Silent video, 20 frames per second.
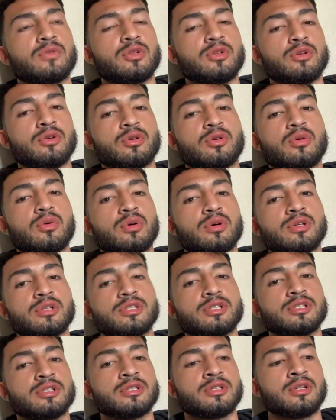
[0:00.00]
your
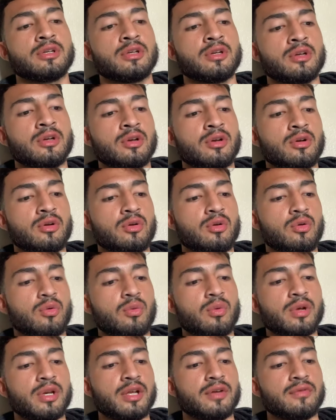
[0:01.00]
course or
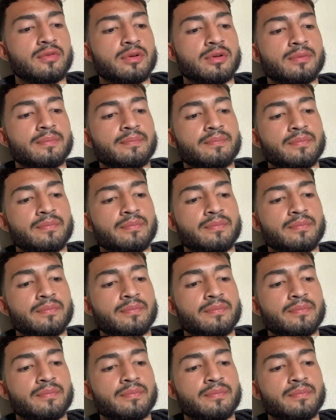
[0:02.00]
whatever,